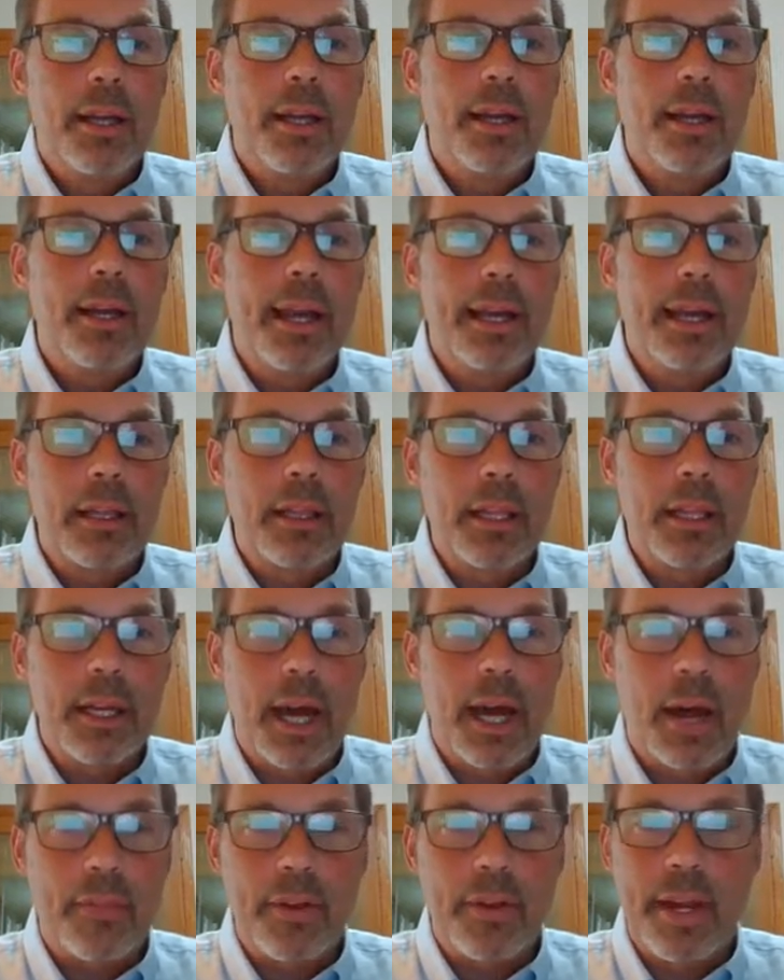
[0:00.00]
and click
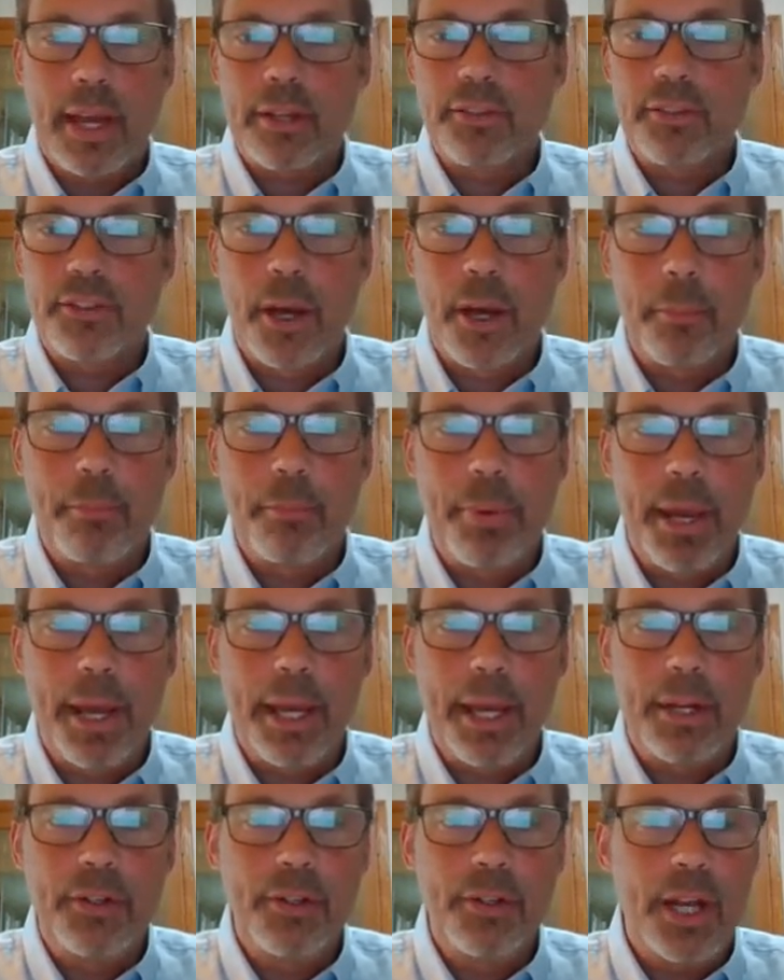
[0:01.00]
on the next
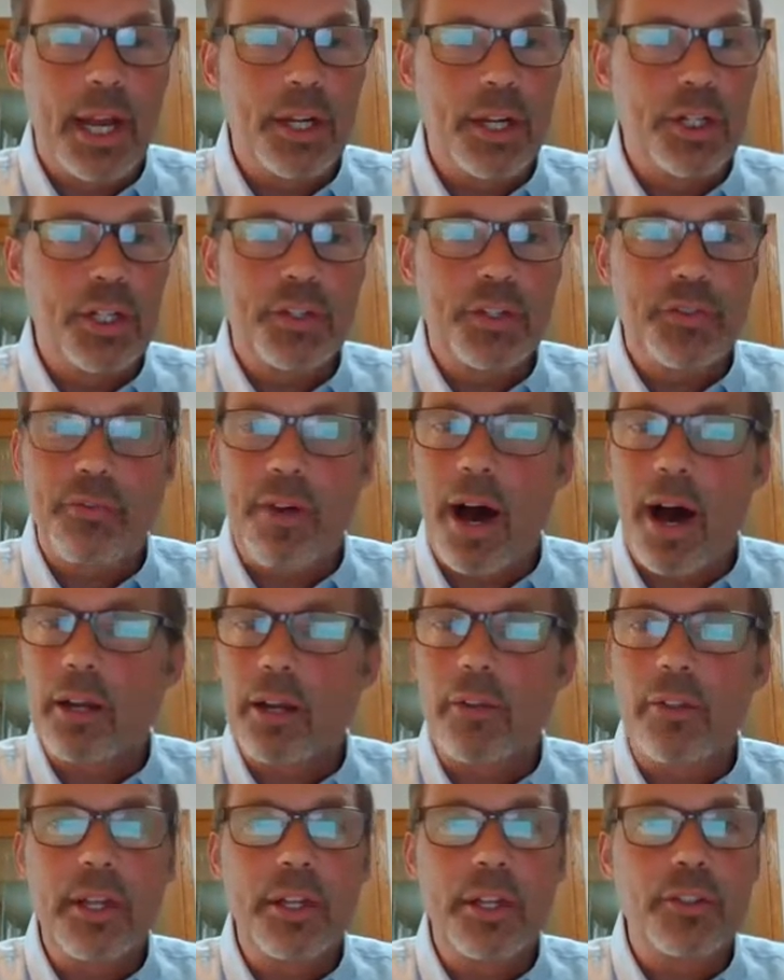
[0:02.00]
subpage and just follow
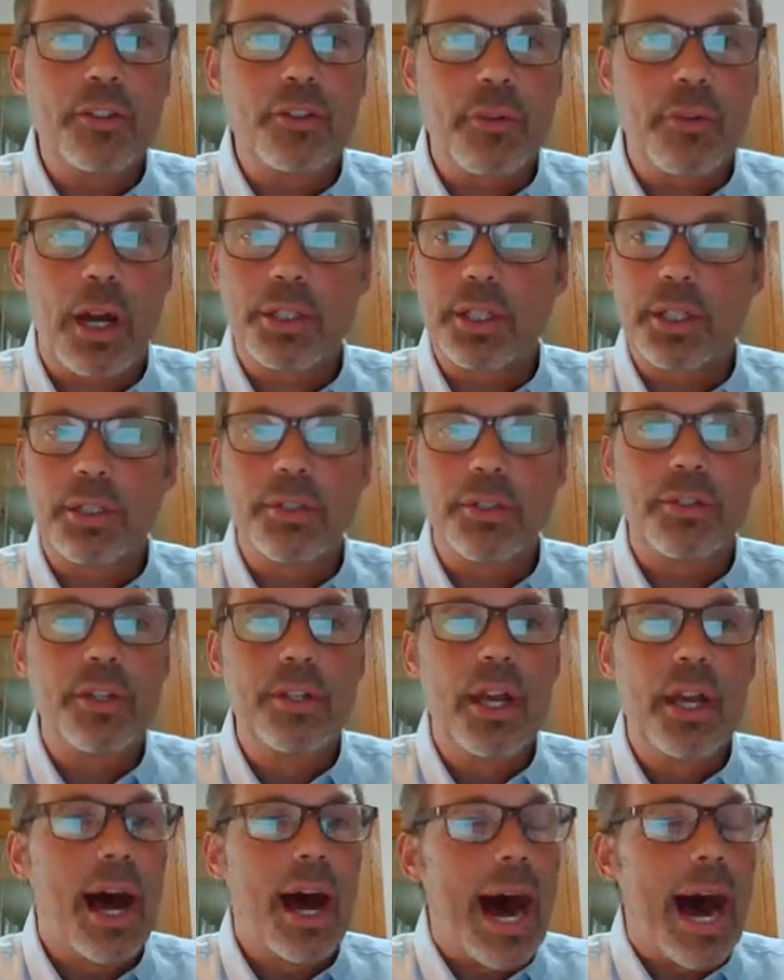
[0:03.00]
the instructions.
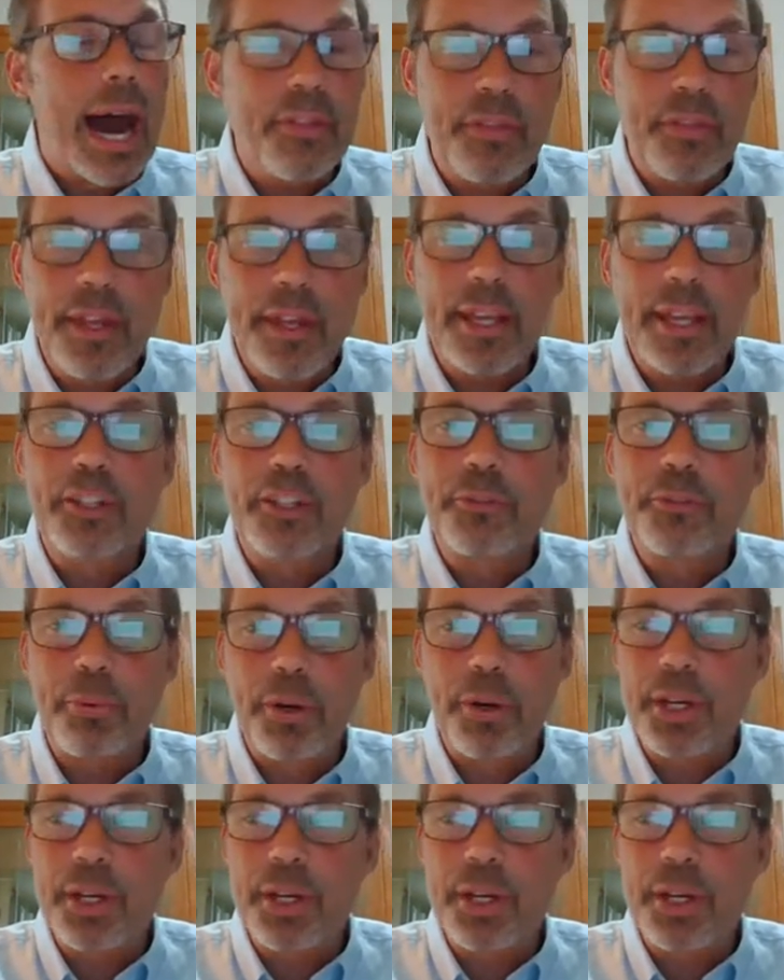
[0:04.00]
I think it's pretty